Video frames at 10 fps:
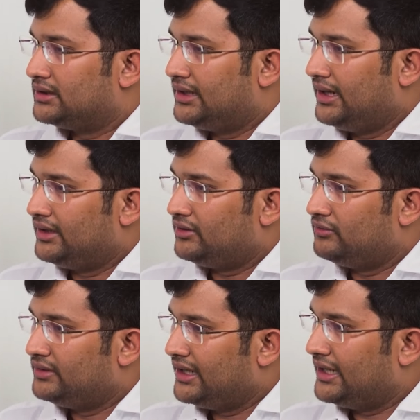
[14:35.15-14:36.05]
that
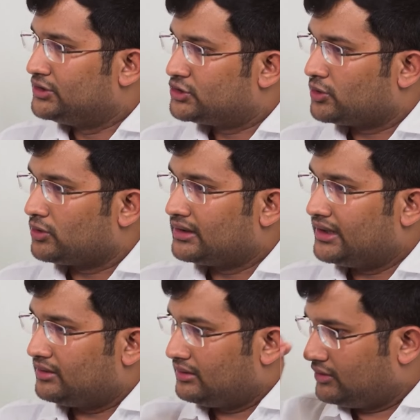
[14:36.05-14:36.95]
we ensured
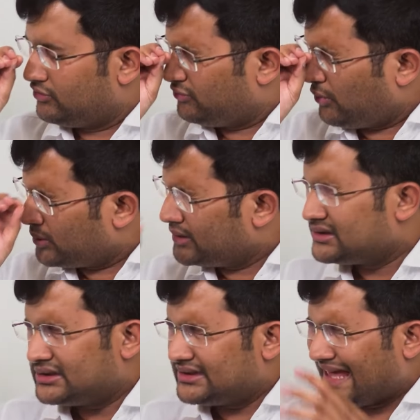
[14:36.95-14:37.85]
that the
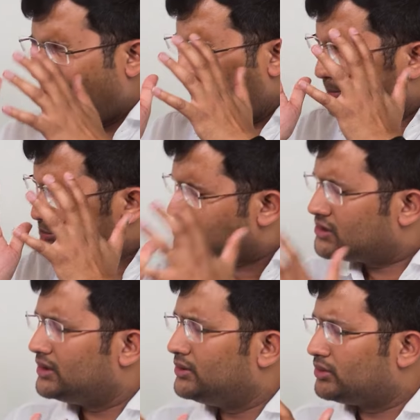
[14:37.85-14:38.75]
focus is
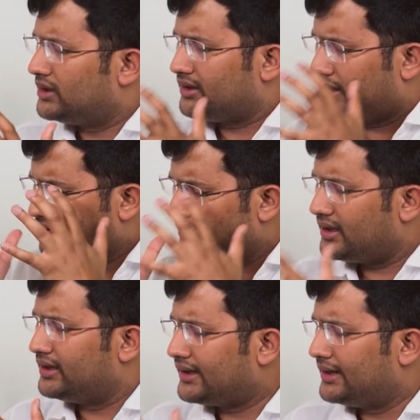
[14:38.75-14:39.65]
absolutely
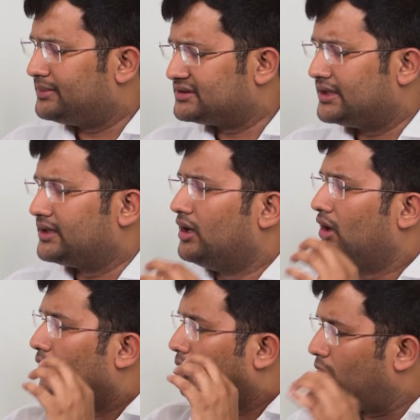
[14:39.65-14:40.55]
110%
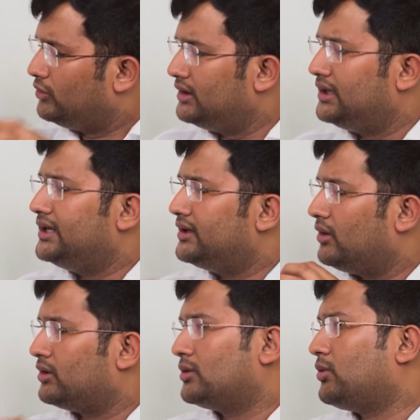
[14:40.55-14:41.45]
only
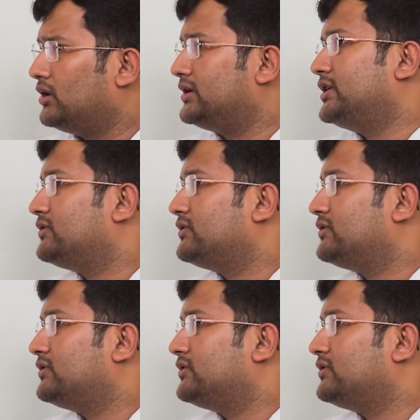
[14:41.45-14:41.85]
on quality